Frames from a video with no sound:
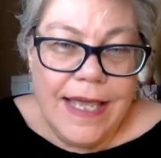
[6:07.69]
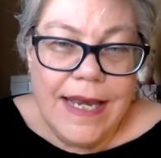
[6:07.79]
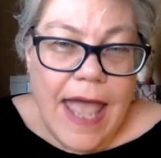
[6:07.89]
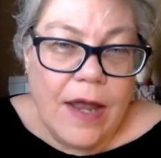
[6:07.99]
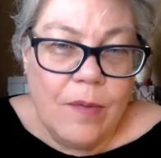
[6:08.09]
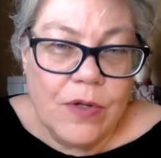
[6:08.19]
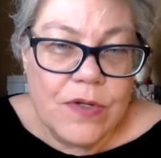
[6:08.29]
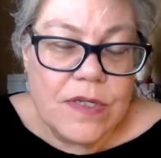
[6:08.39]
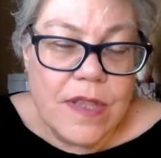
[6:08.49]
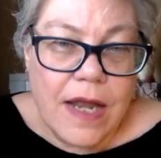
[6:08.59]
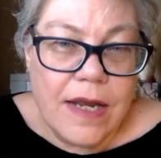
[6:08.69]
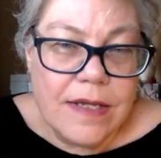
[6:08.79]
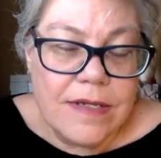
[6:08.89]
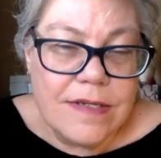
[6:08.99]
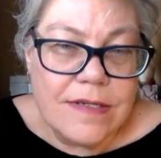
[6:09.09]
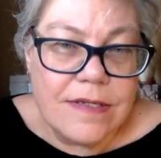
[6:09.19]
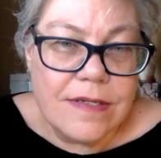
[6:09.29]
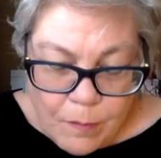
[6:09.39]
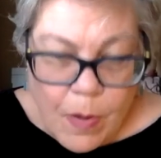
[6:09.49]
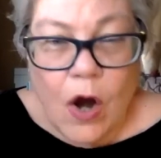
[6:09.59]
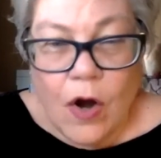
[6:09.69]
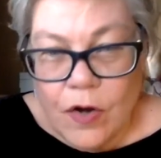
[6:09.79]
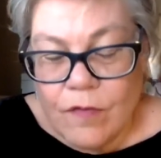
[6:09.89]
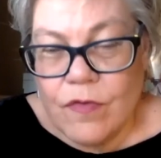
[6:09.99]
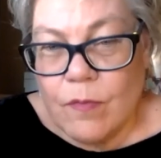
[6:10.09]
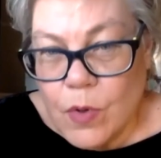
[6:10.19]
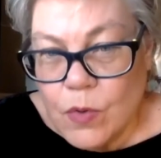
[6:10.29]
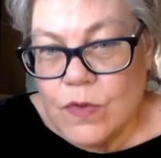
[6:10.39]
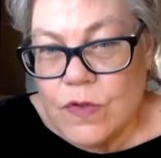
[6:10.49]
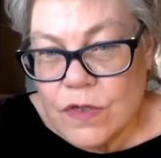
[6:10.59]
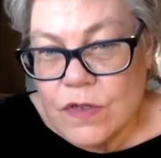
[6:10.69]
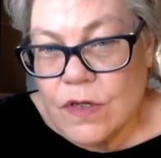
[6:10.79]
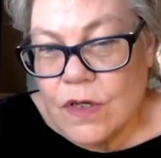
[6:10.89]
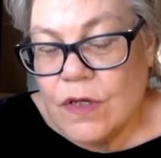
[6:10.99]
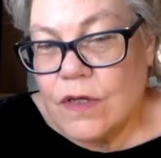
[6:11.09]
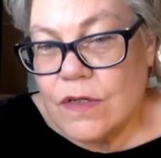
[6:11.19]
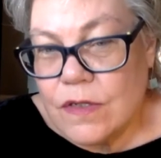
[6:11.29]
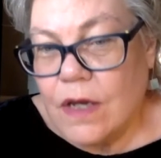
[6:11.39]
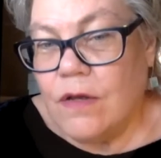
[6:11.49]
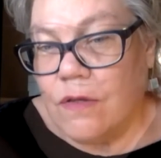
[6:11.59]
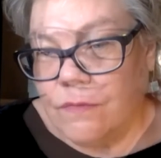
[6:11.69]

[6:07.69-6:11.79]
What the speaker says: in animals that is part of the moon's cycle.